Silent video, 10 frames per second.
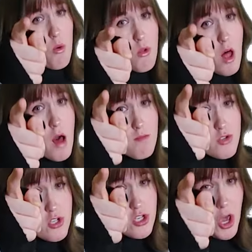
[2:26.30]
All I'm
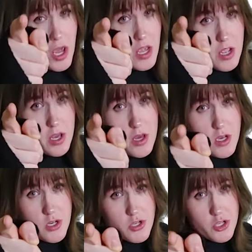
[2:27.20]
saying
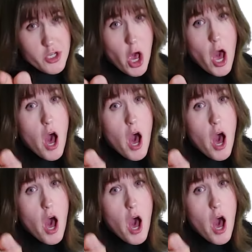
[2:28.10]
is,